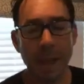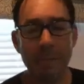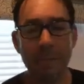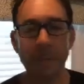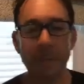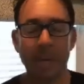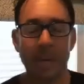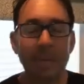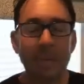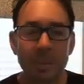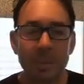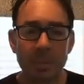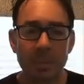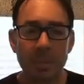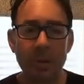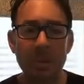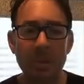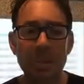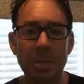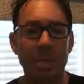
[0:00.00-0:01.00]

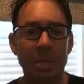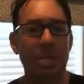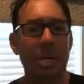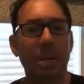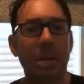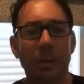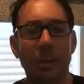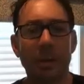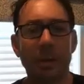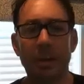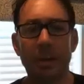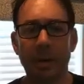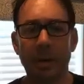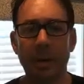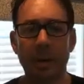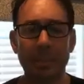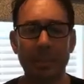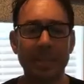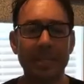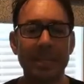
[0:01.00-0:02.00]
customers, they're going to
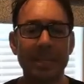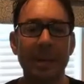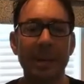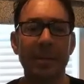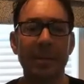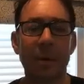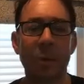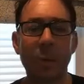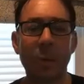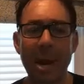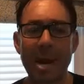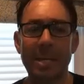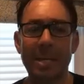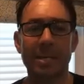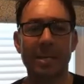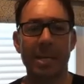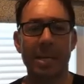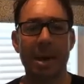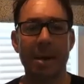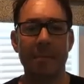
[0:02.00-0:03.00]
be set in their ways.
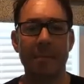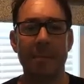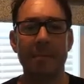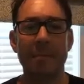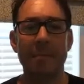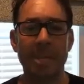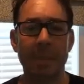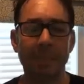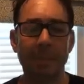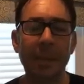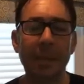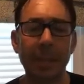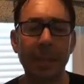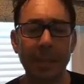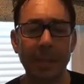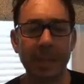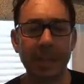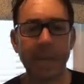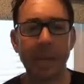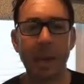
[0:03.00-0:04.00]
Typically,
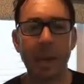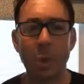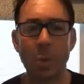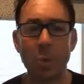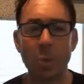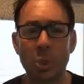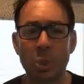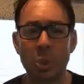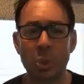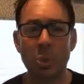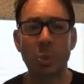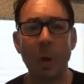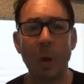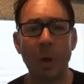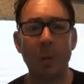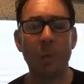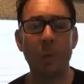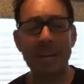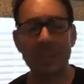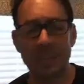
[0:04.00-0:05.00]
they go to a
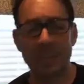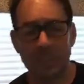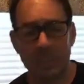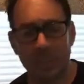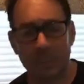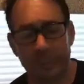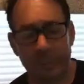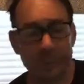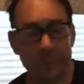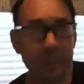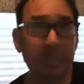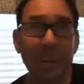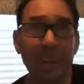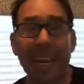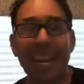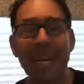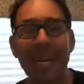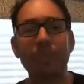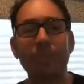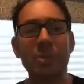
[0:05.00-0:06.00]
restaurant, something like
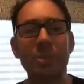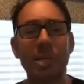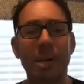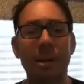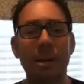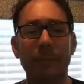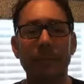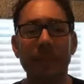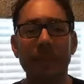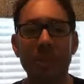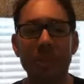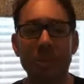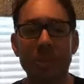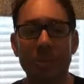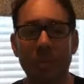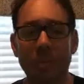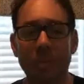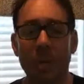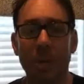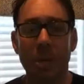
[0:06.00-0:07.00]
80% of
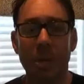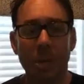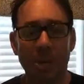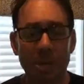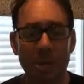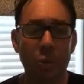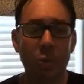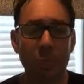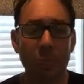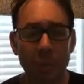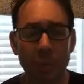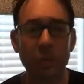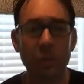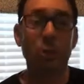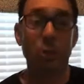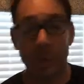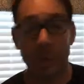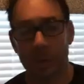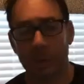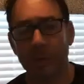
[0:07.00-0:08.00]
consumers
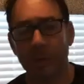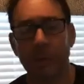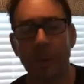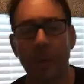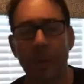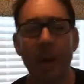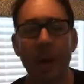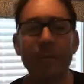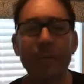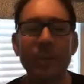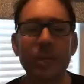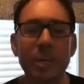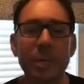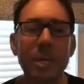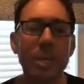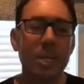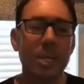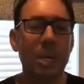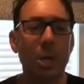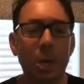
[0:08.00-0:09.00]
using their phone, obviously,
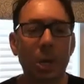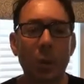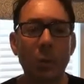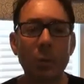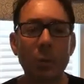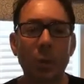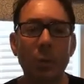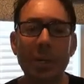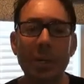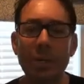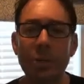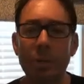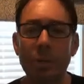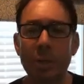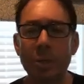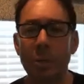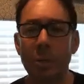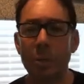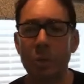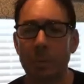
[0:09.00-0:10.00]
go to a restaurant's
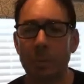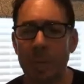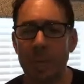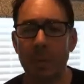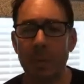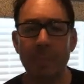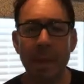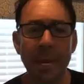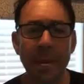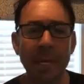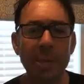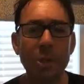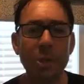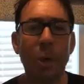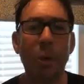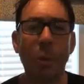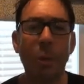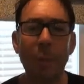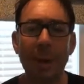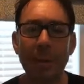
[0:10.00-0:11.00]
social media page
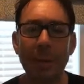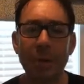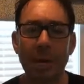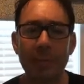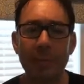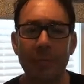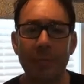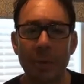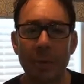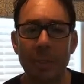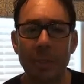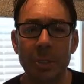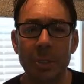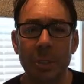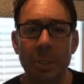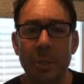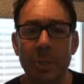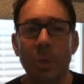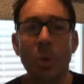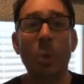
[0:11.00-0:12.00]
or website first.
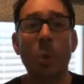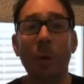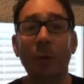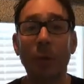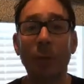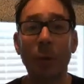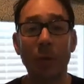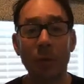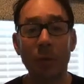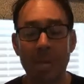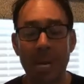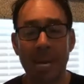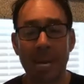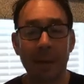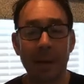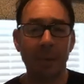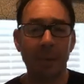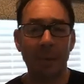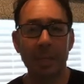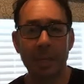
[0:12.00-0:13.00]
What they're seeing,
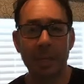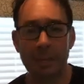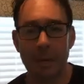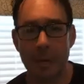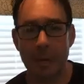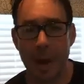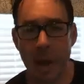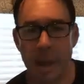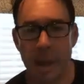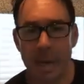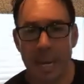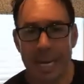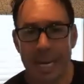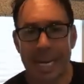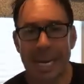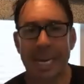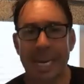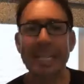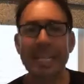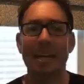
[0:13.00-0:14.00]
believe it or not,
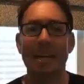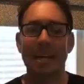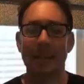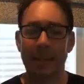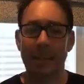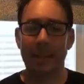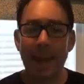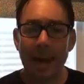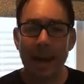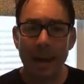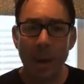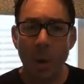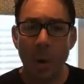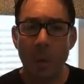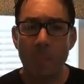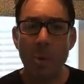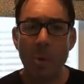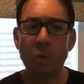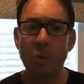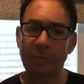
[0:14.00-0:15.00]
is
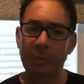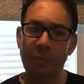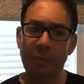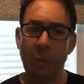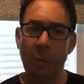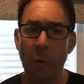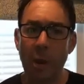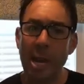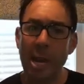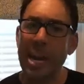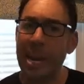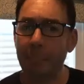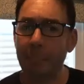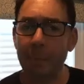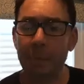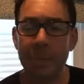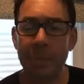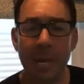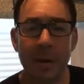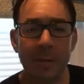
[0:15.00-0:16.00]
almost
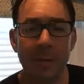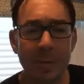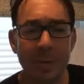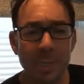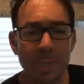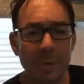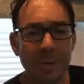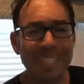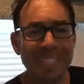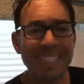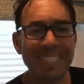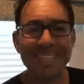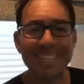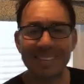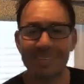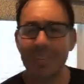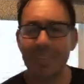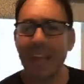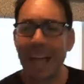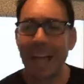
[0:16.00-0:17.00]
48% of restaurants
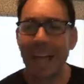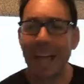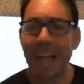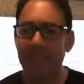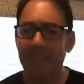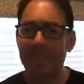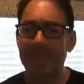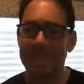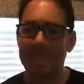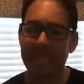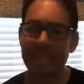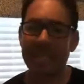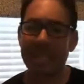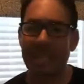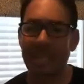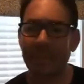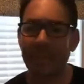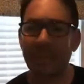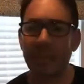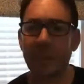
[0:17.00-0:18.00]
still haven't
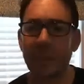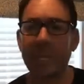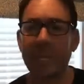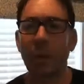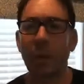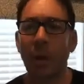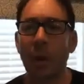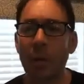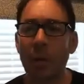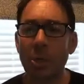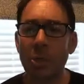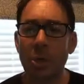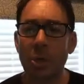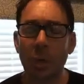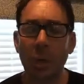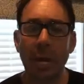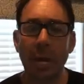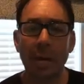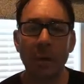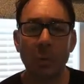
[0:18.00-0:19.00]
successfully launched
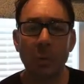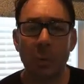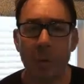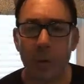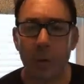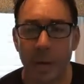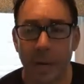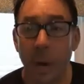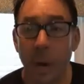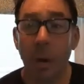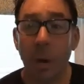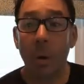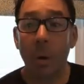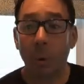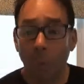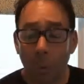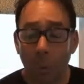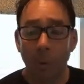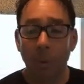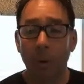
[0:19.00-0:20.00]
online ordering
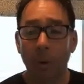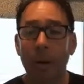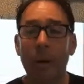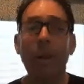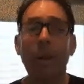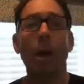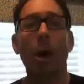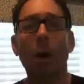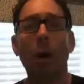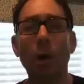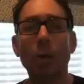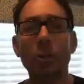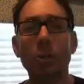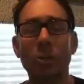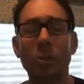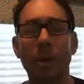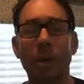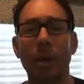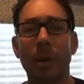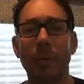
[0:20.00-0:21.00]
or are
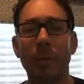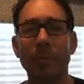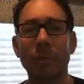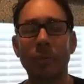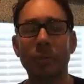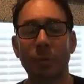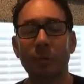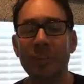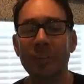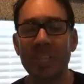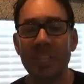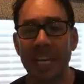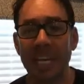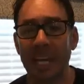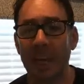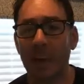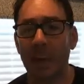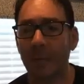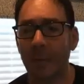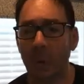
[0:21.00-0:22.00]
surfacing it
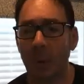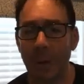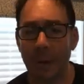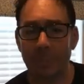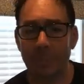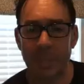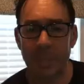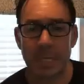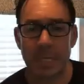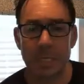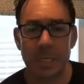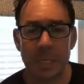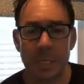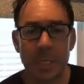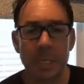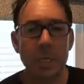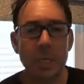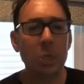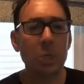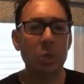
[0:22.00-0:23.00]
on their websites.
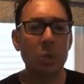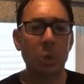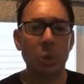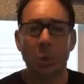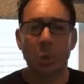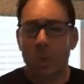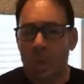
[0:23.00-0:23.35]
So